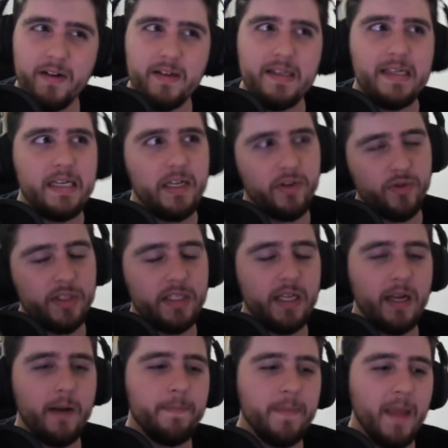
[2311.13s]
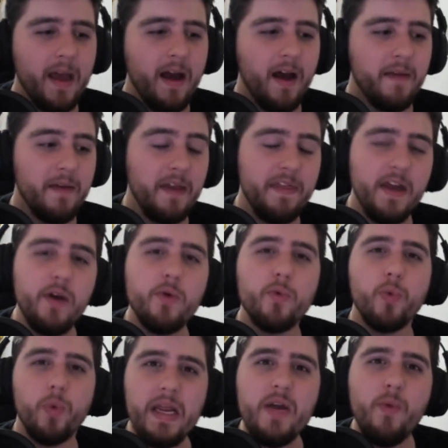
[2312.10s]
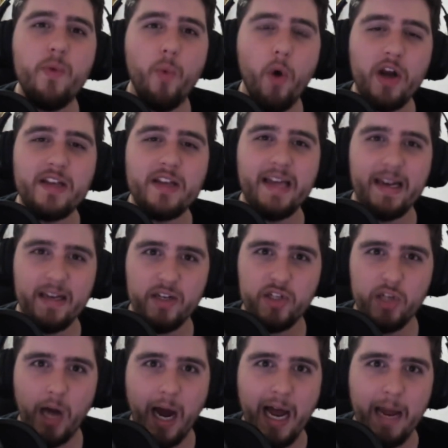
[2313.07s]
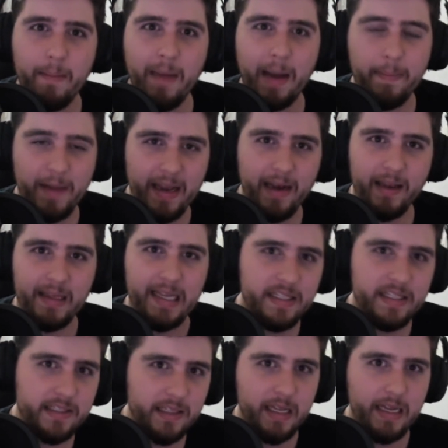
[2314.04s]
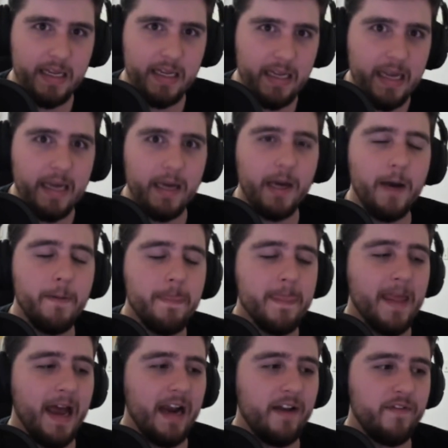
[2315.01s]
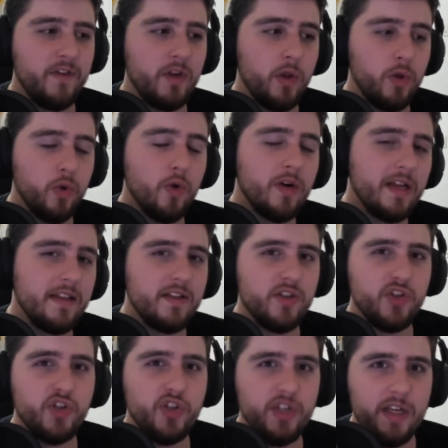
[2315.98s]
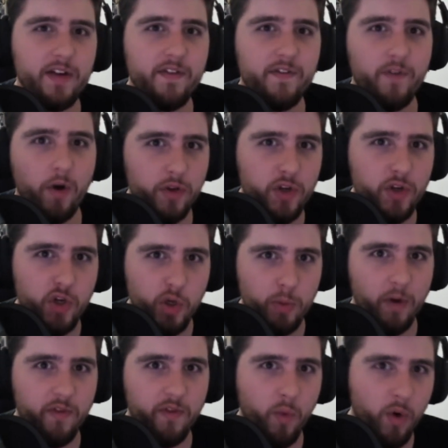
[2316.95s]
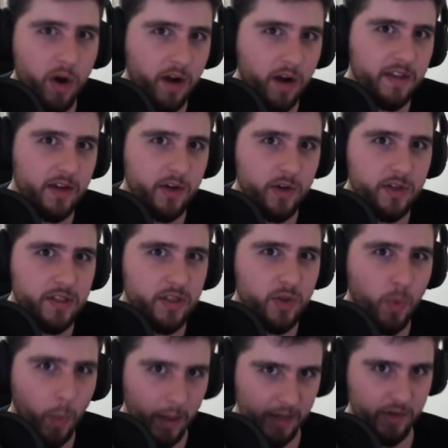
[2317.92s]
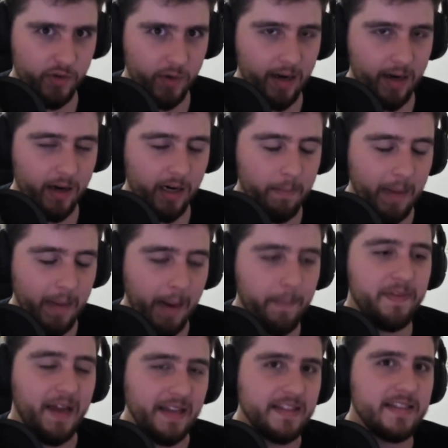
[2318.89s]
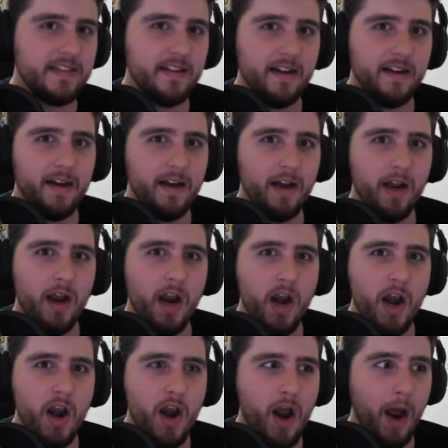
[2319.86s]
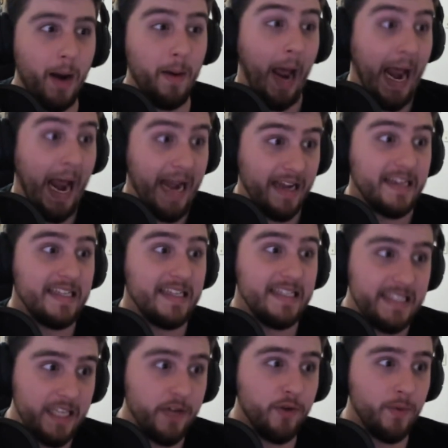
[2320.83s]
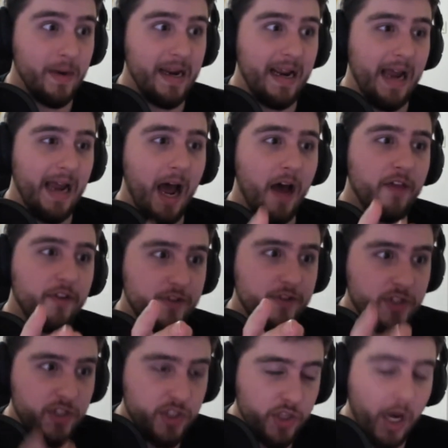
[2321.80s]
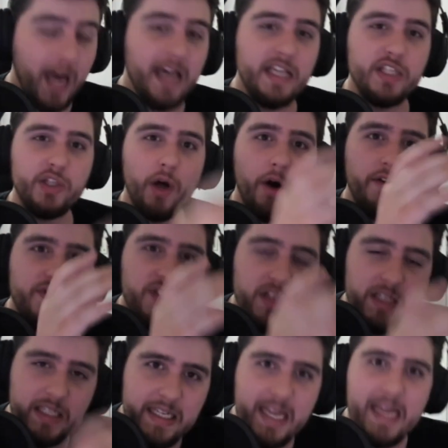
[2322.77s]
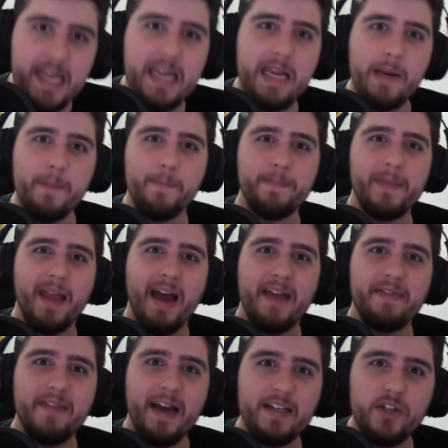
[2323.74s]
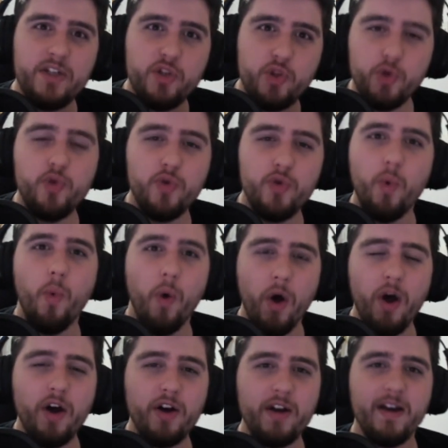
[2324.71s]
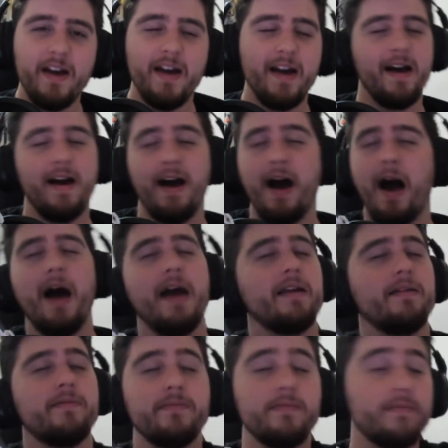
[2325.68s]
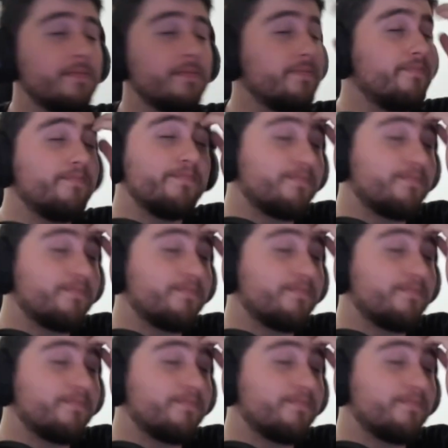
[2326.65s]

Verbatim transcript: Interesting. They then reworked that entire map in less than a year. And if you look at the sheer volume of work that goes into one Dreadhunger map, that's and and considering the size of the team that do the work, I. Hmm.